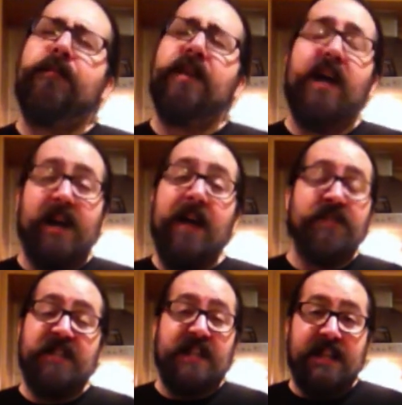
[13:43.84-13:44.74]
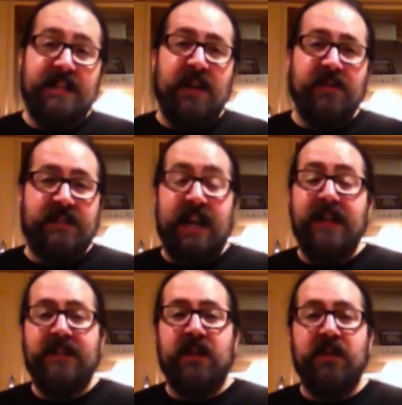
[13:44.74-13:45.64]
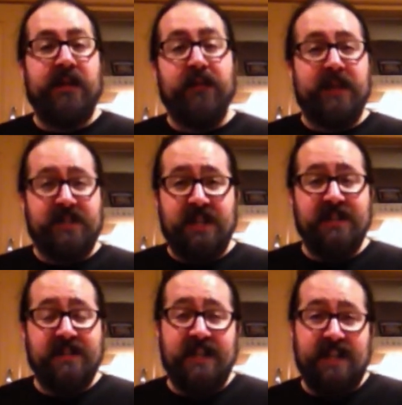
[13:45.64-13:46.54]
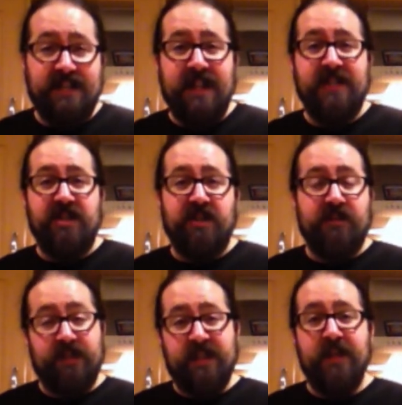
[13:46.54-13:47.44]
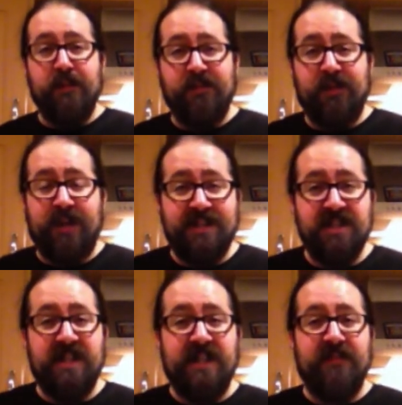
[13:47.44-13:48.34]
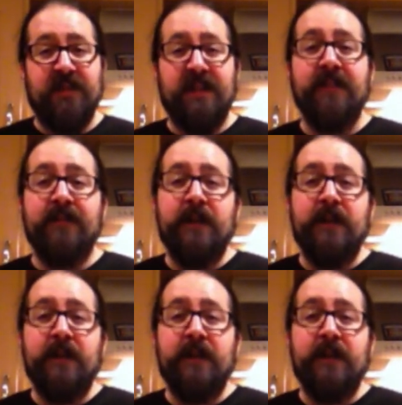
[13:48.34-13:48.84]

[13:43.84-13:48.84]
And I haven't seen his house yet, so it'll give me a chance to see his kitchen on video before I actually see it in real life.